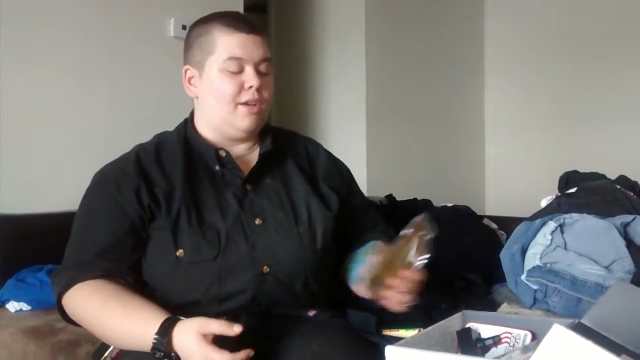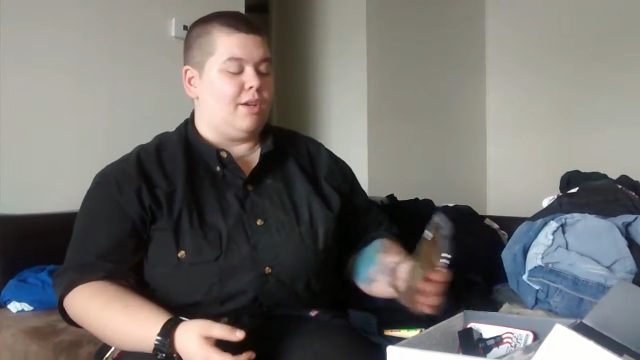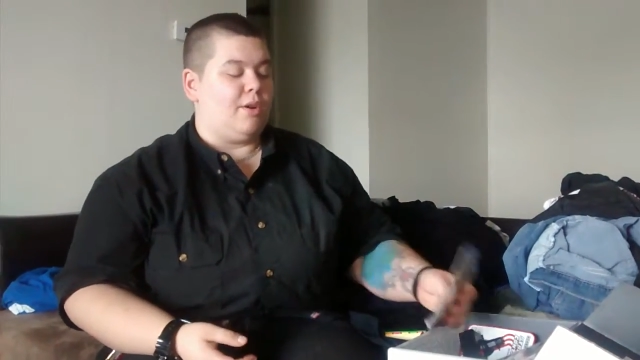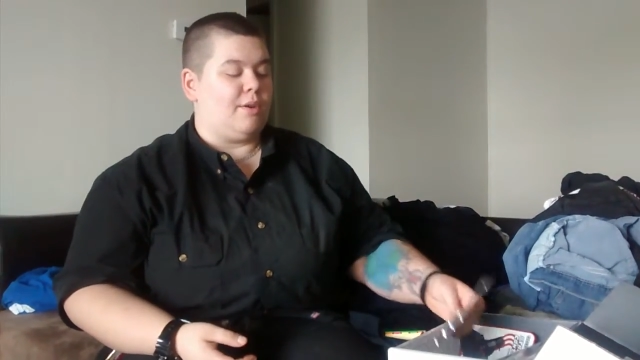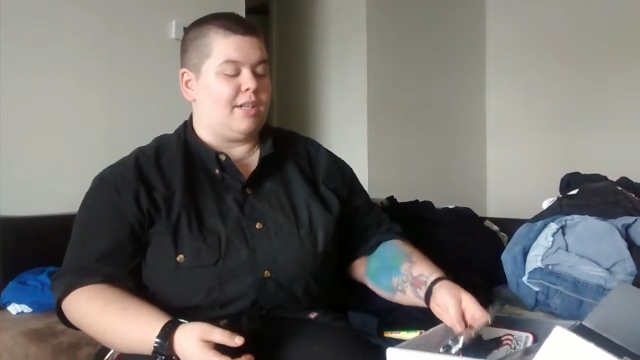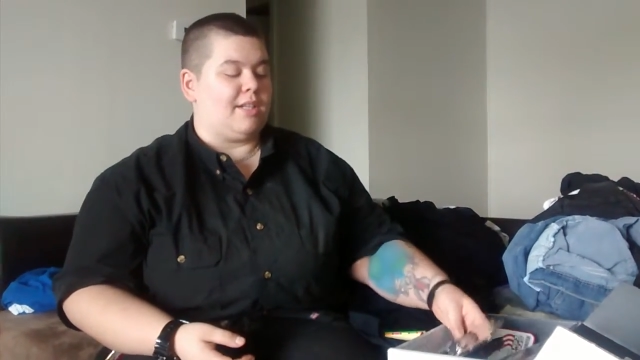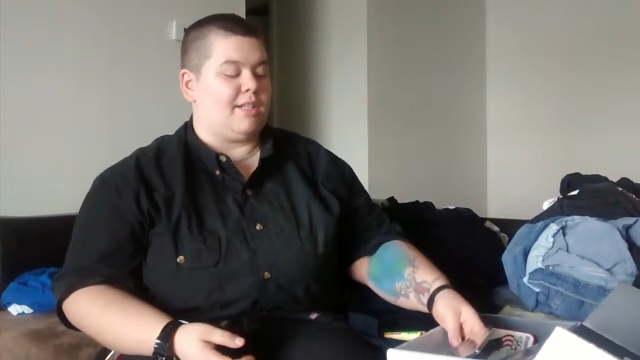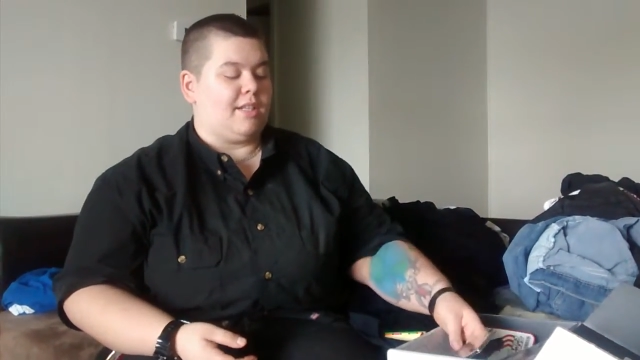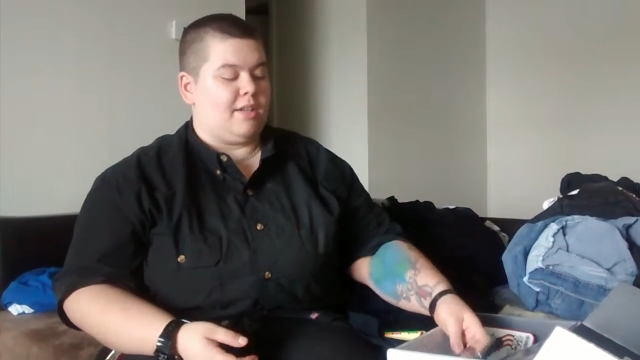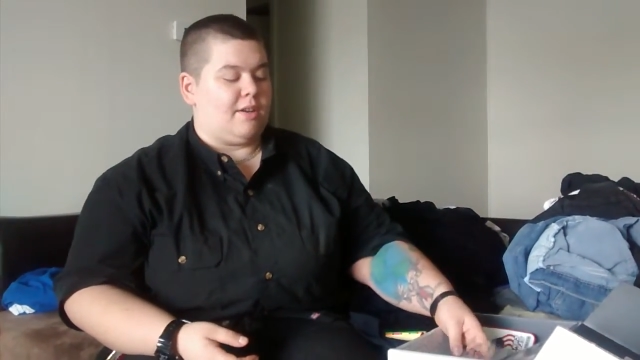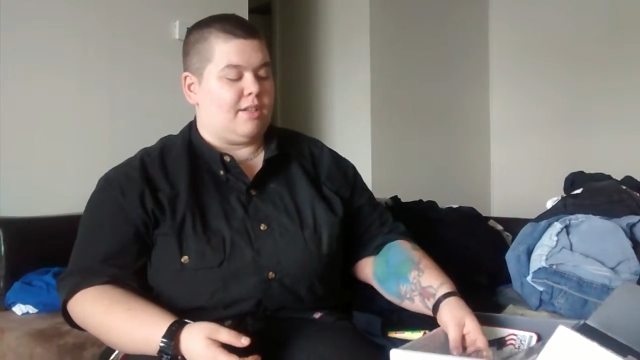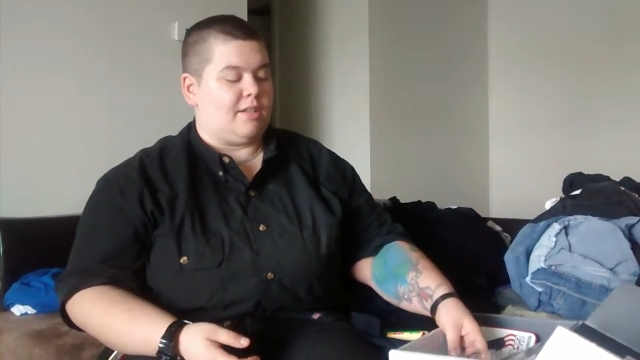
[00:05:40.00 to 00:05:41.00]
You don't get to
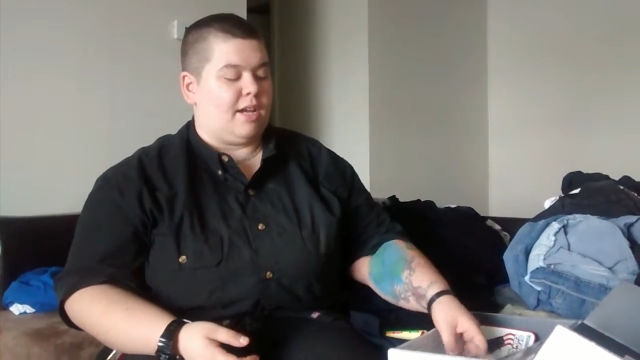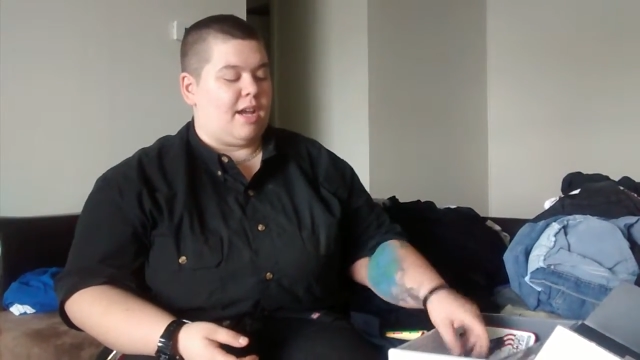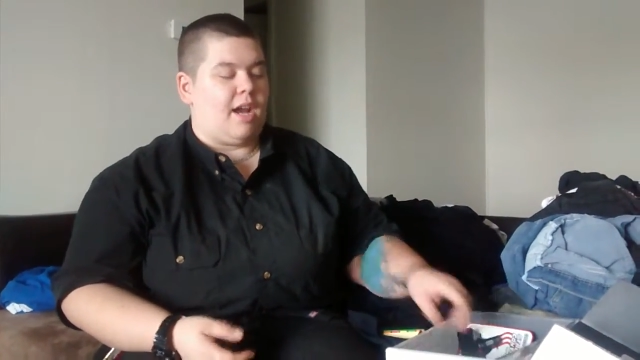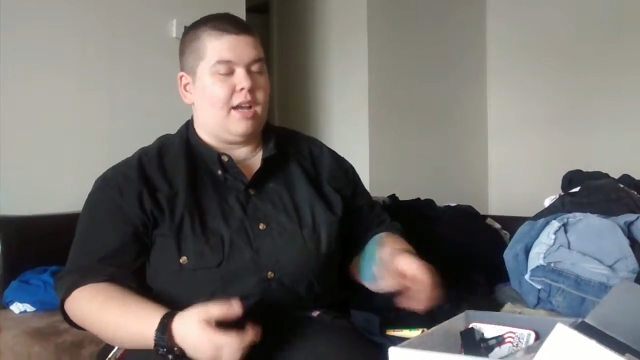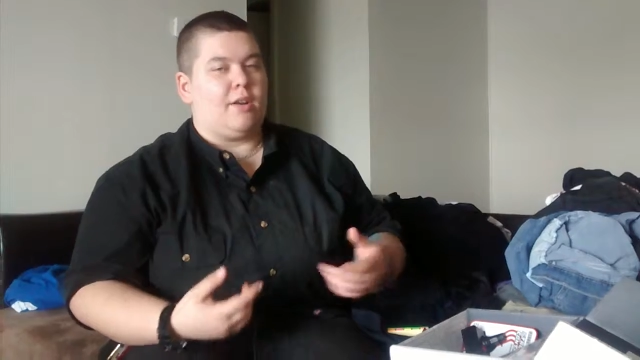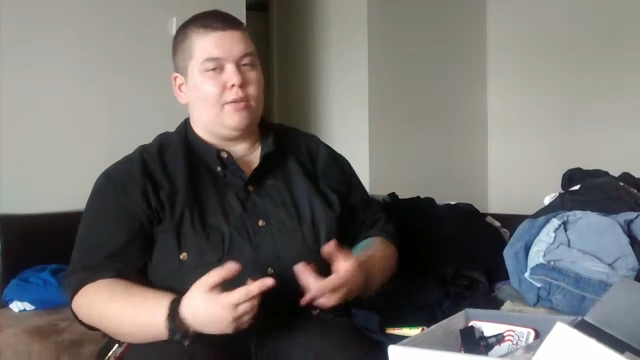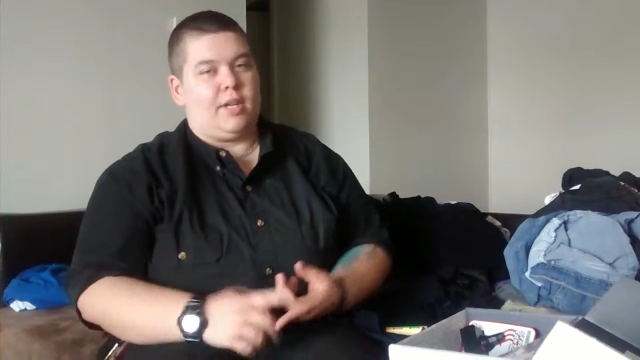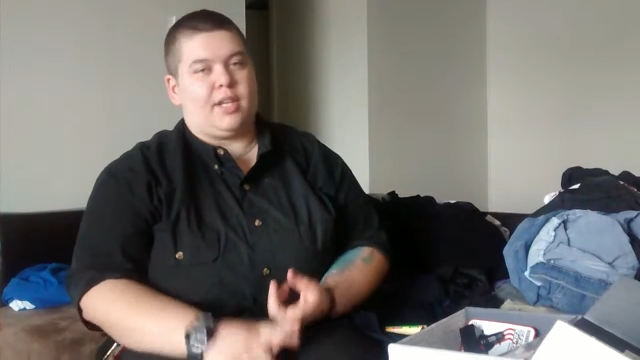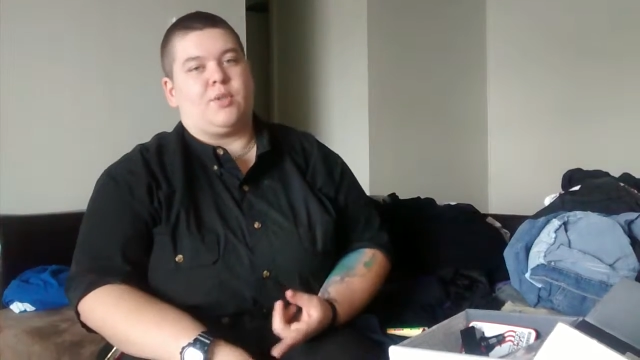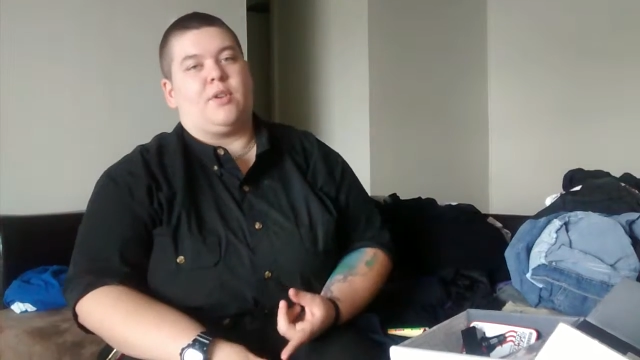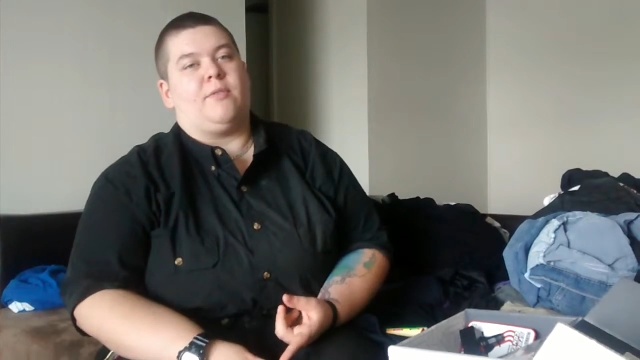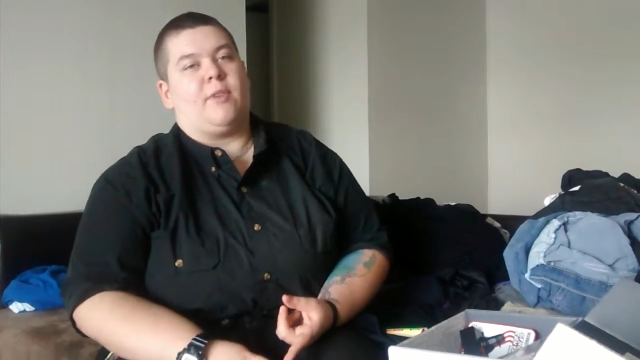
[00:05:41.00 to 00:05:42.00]
sit there and say, I don't
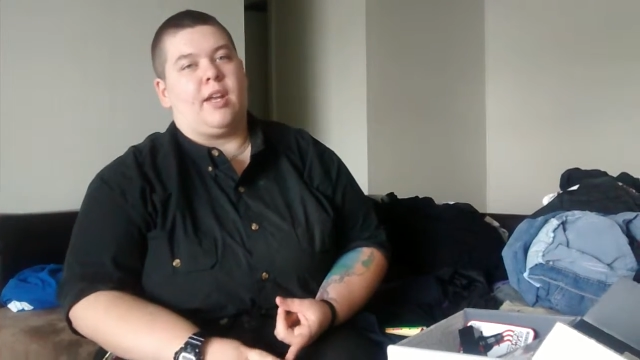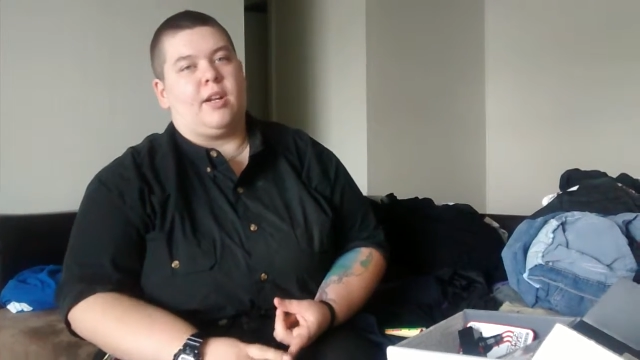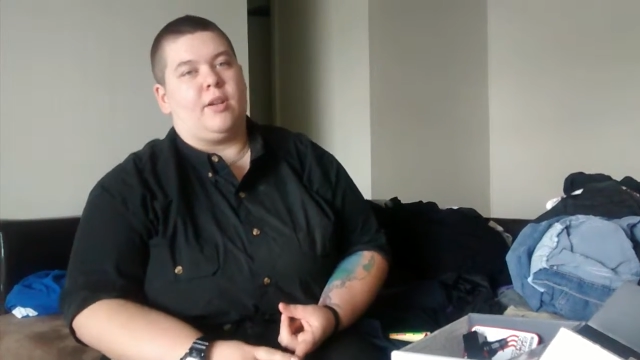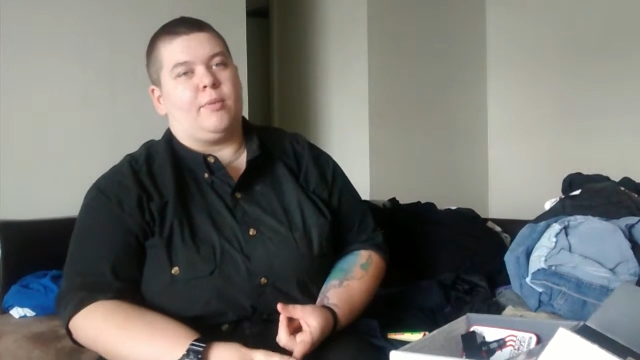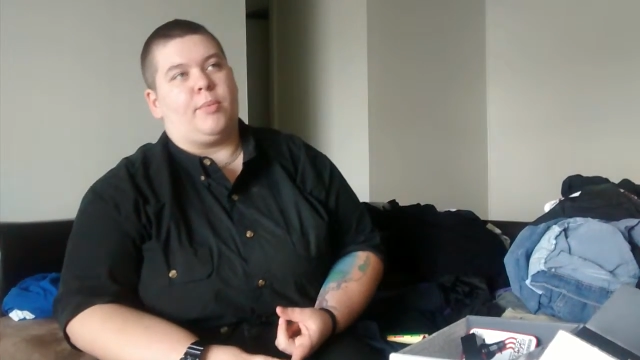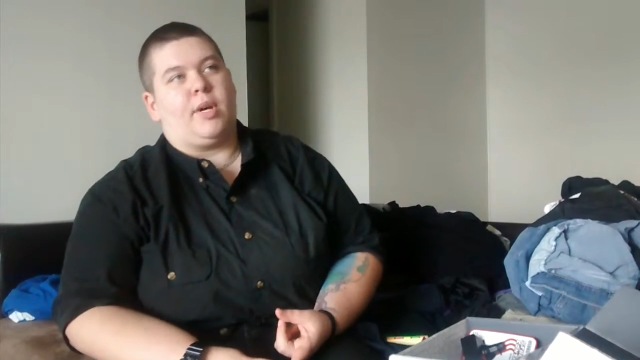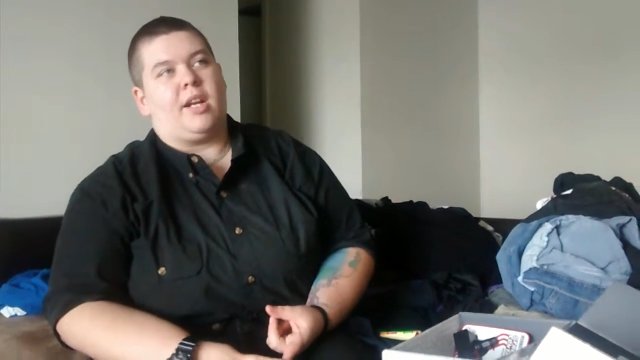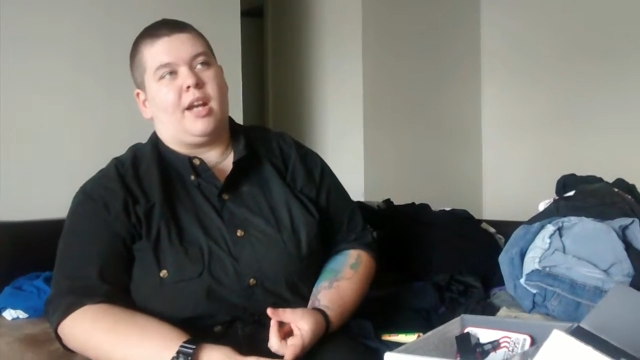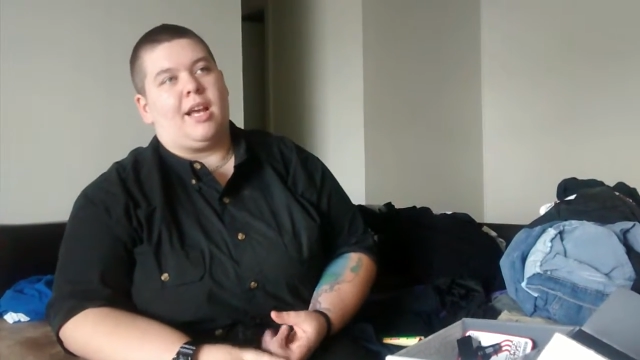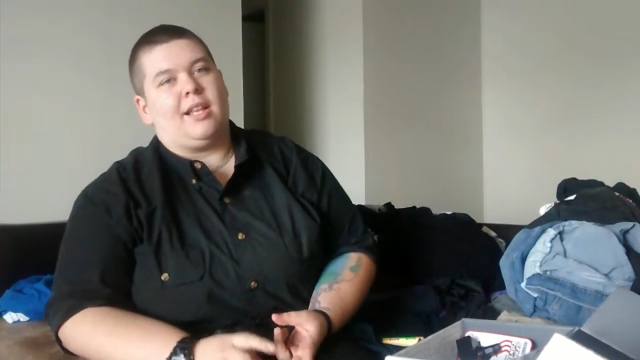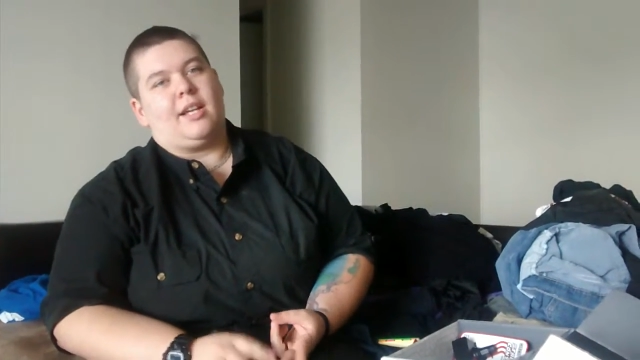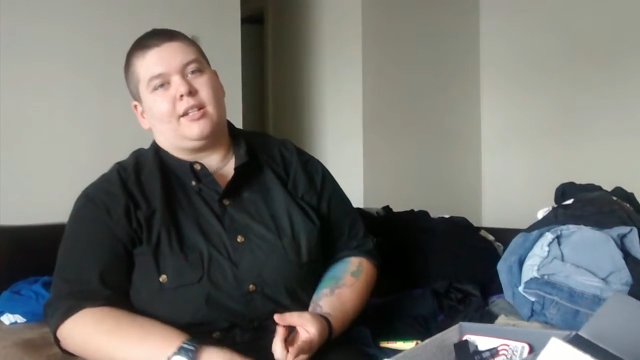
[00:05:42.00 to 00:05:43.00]
like Street Fighter, but
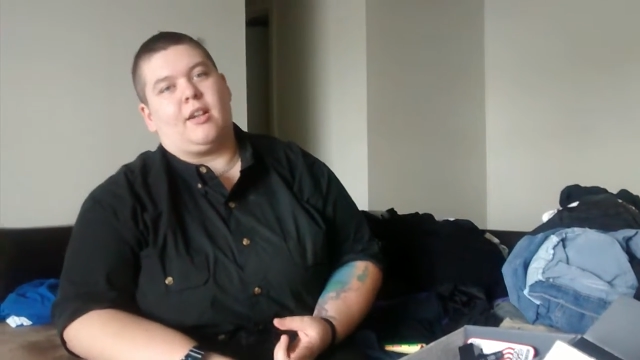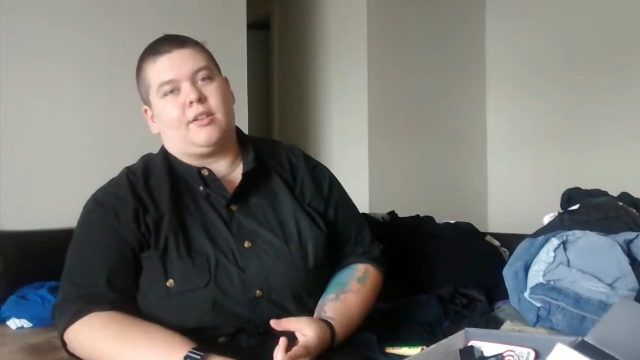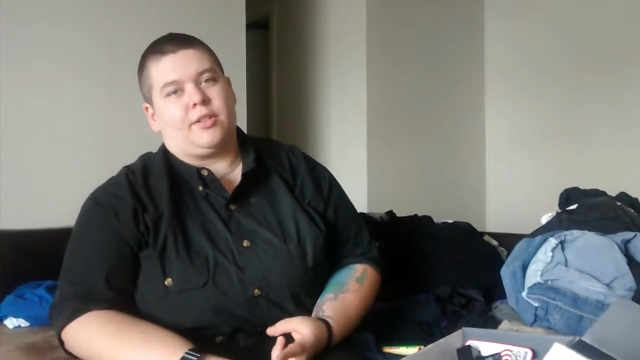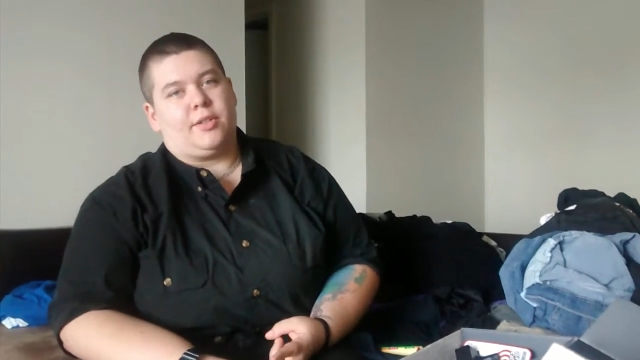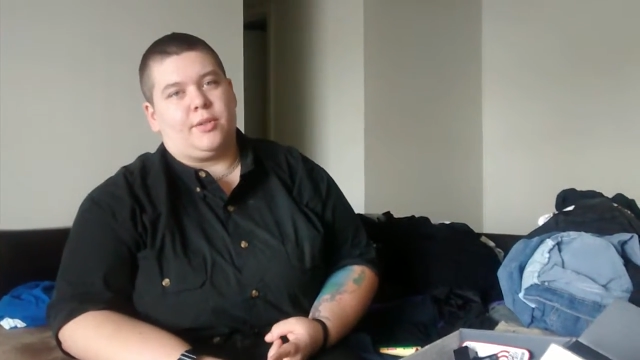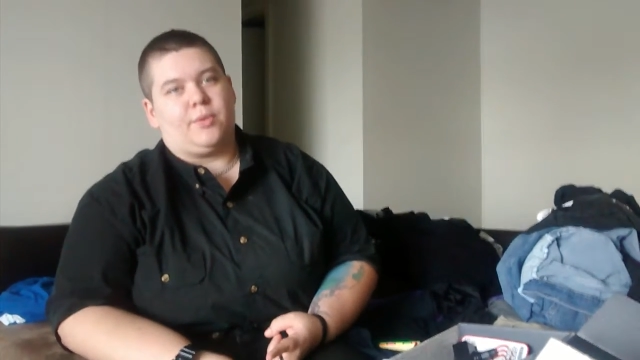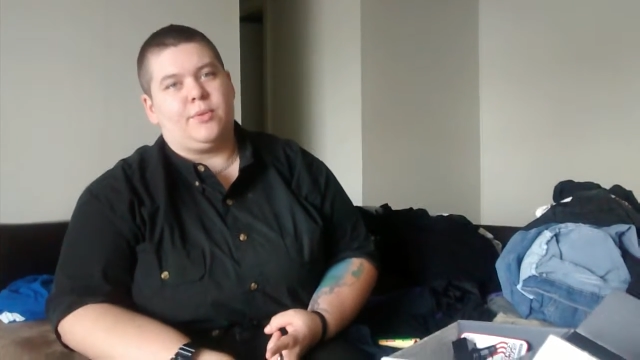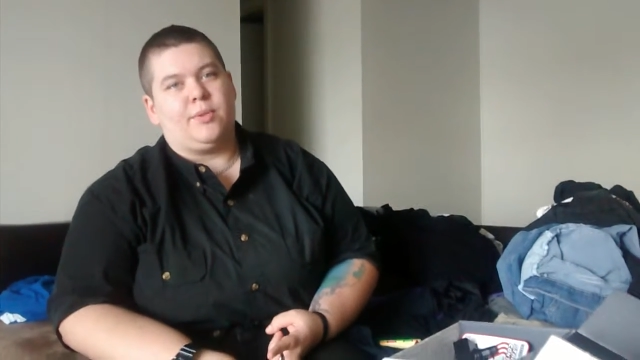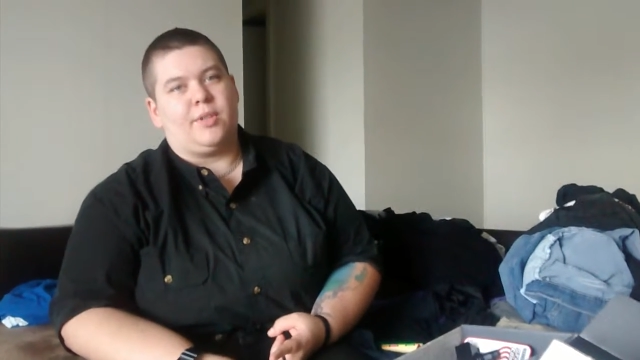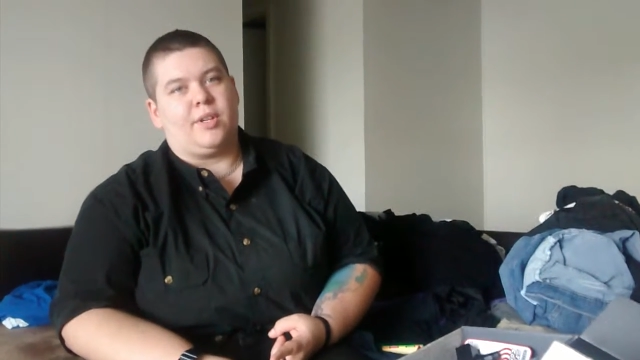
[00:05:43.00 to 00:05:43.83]
I like Doctor Who.